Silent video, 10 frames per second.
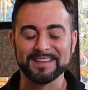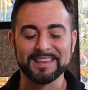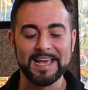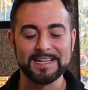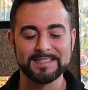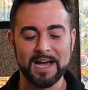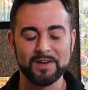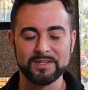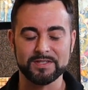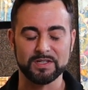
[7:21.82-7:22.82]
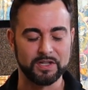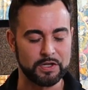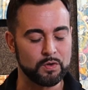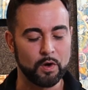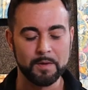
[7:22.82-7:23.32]
laid down this
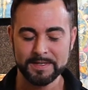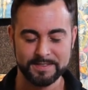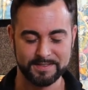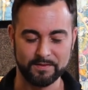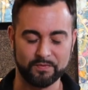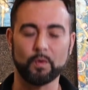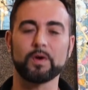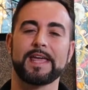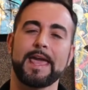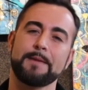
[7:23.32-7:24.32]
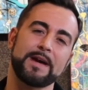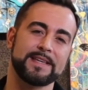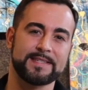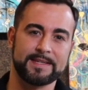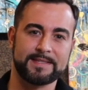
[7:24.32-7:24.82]
enormous 48 by
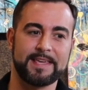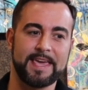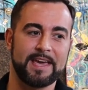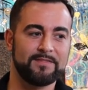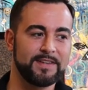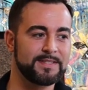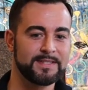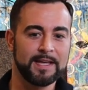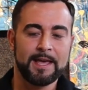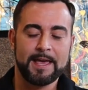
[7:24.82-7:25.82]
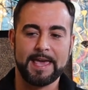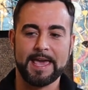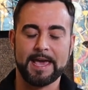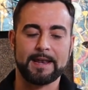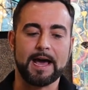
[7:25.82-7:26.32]
60 canvas,
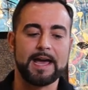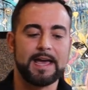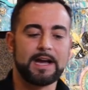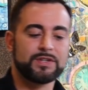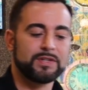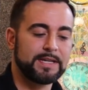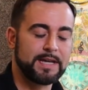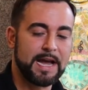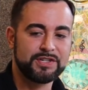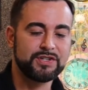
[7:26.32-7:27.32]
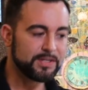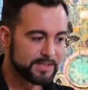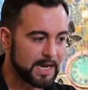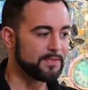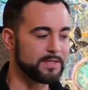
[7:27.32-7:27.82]
and I
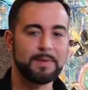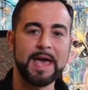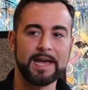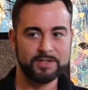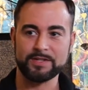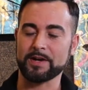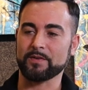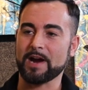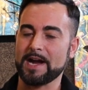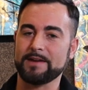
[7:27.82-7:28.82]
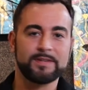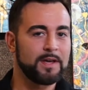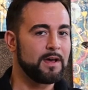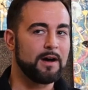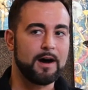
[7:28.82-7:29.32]
just got this package that arrived
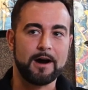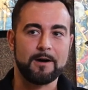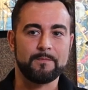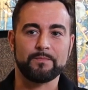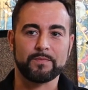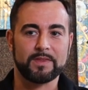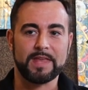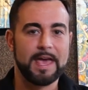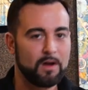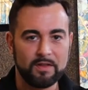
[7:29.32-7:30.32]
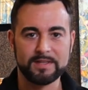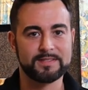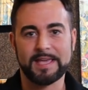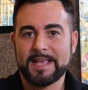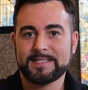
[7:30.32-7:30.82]
that had all
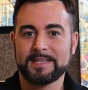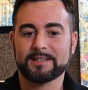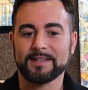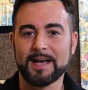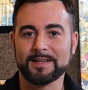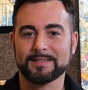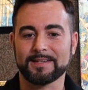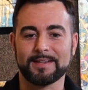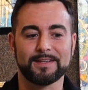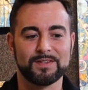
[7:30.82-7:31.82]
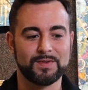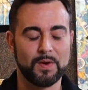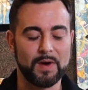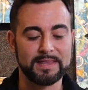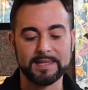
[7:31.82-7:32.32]
these antique clocks in it. And
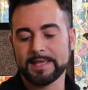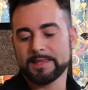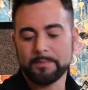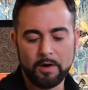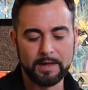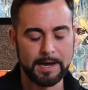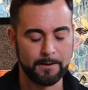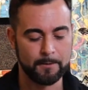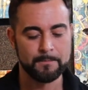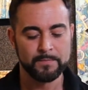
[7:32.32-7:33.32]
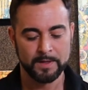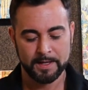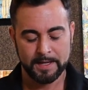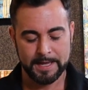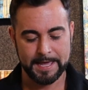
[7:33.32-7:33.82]
so I laid them all out,
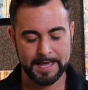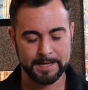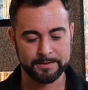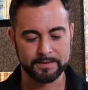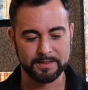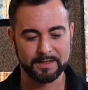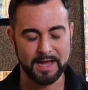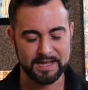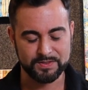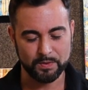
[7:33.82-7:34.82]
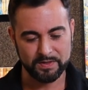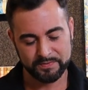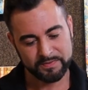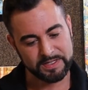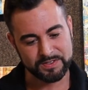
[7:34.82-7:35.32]
and it sort
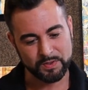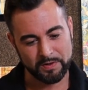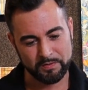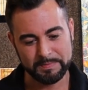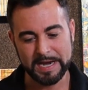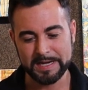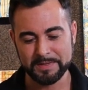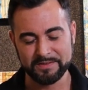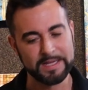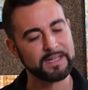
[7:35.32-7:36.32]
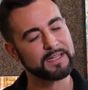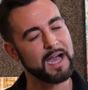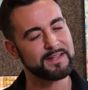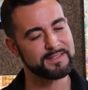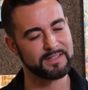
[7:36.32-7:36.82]
of reminded me of like a
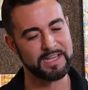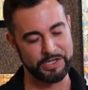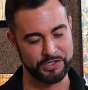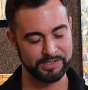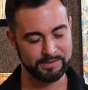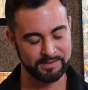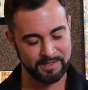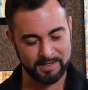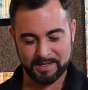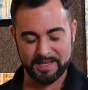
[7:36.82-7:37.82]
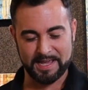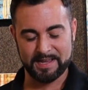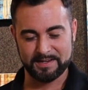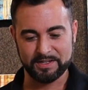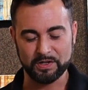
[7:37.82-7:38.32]
constellation,
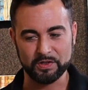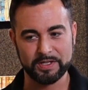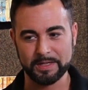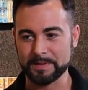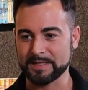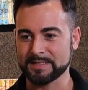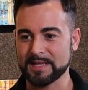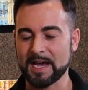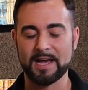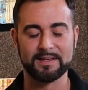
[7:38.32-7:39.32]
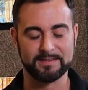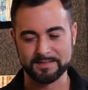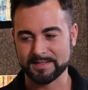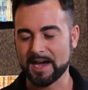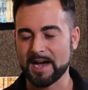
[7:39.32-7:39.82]
and, you know, looking up at the
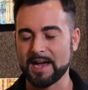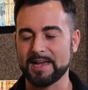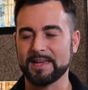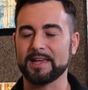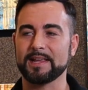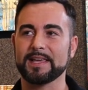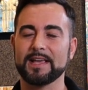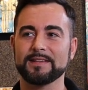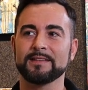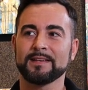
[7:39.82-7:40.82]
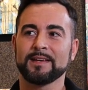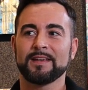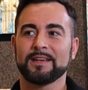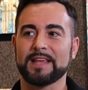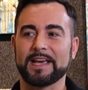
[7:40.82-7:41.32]
sky, and again,
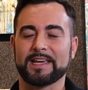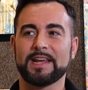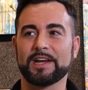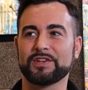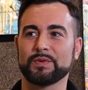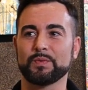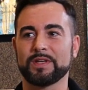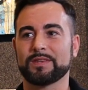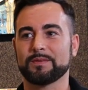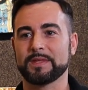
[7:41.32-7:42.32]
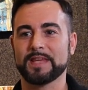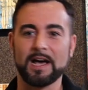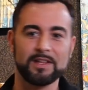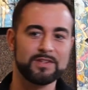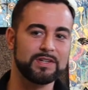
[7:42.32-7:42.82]
that connection with
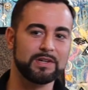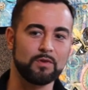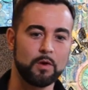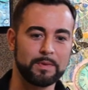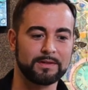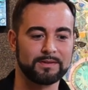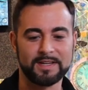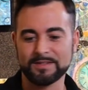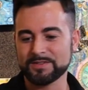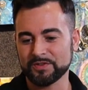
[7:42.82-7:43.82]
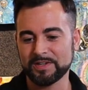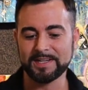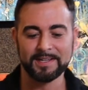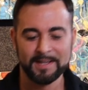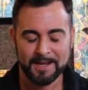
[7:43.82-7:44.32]
mythology and Roman
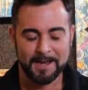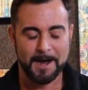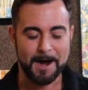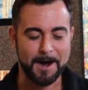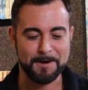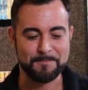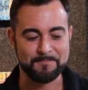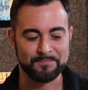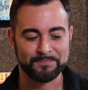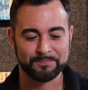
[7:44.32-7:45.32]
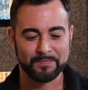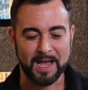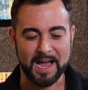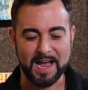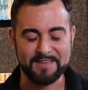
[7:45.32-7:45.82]
history.
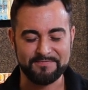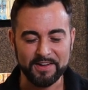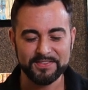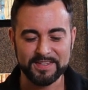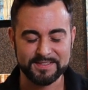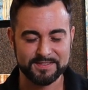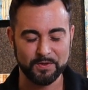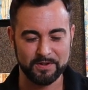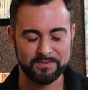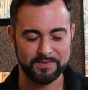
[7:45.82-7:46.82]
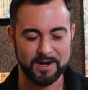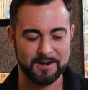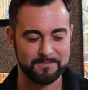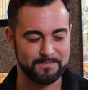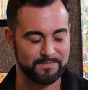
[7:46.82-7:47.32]
I felt this sort
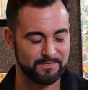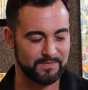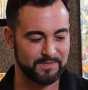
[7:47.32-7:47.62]
of